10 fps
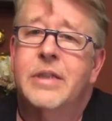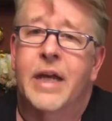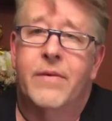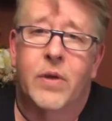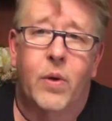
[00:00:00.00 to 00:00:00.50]
kind
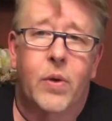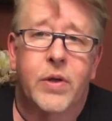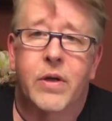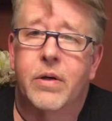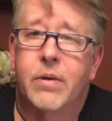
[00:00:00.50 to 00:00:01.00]
of an
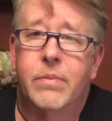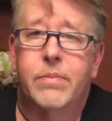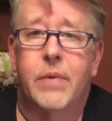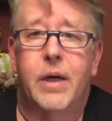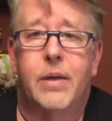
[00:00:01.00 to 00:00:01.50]
older
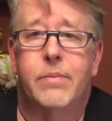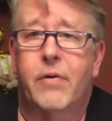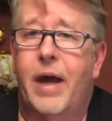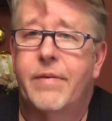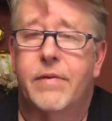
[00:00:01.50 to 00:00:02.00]

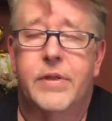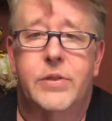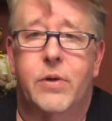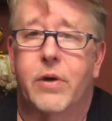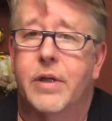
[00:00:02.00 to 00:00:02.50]
private resort.